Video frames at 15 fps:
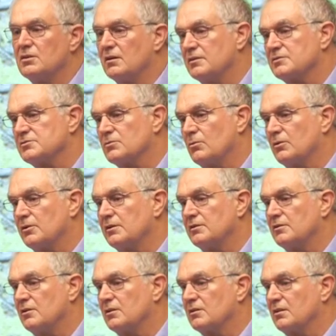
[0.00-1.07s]
Squirty and
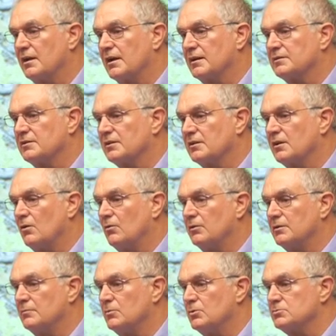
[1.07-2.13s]
her clan can go
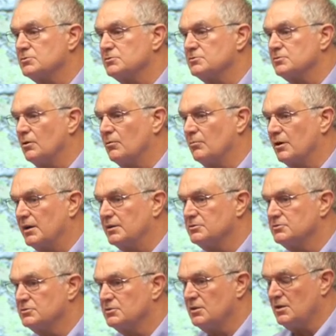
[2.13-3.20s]
into Moose's home
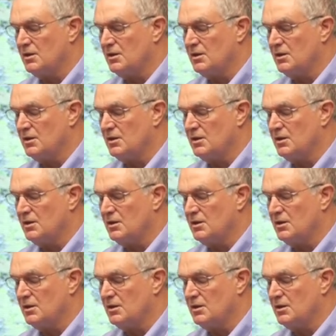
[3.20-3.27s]
range.